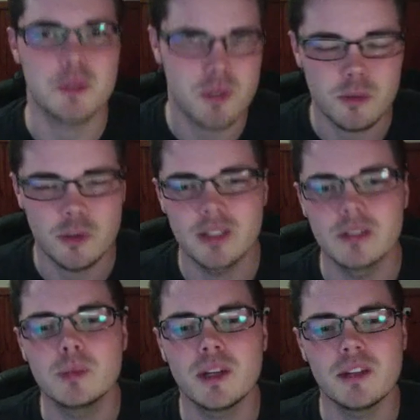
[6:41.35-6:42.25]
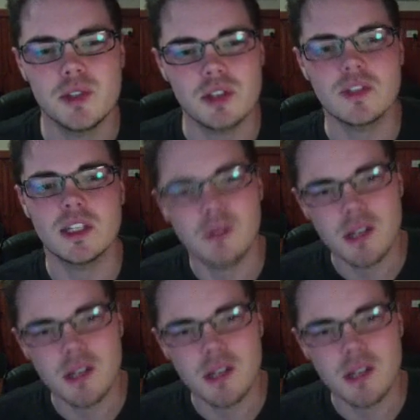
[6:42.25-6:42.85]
which are really good by themselves anyway.